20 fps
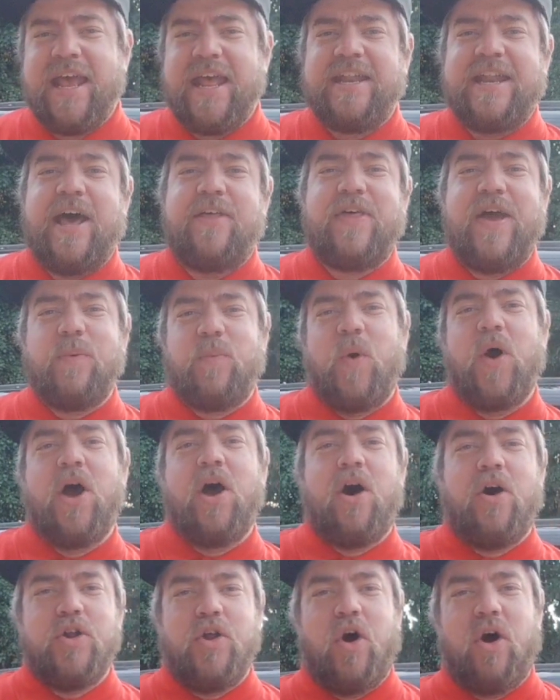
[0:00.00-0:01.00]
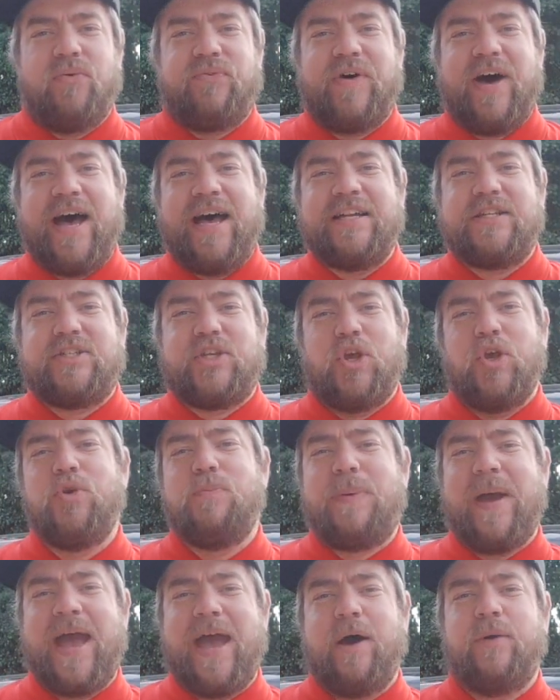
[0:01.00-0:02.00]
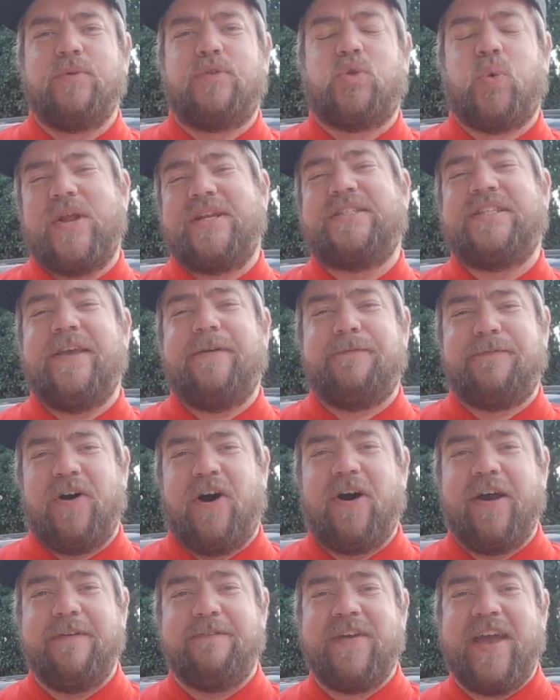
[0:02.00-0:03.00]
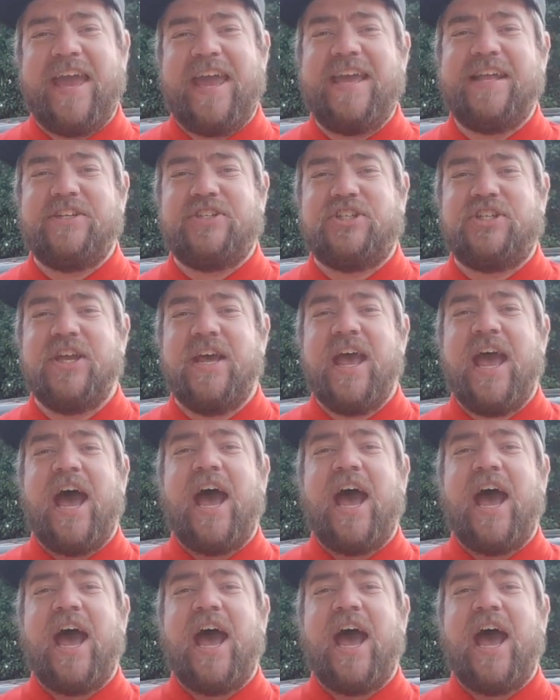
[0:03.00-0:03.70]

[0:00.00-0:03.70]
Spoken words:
Now, they were on offer at £2.25 each,